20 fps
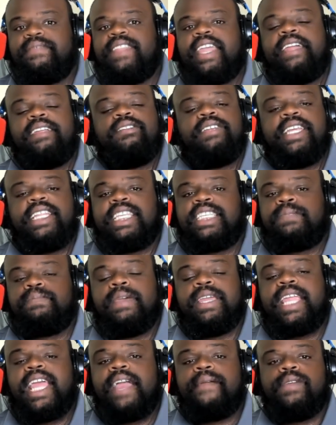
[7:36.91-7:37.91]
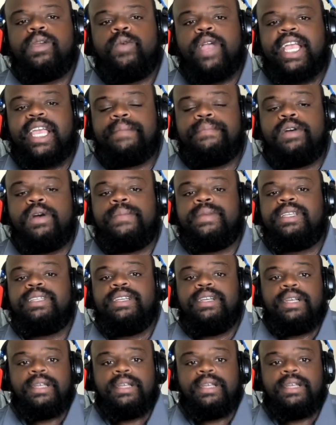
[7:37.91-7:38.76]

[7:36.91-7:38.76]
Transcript: They don't need to spend every waking moment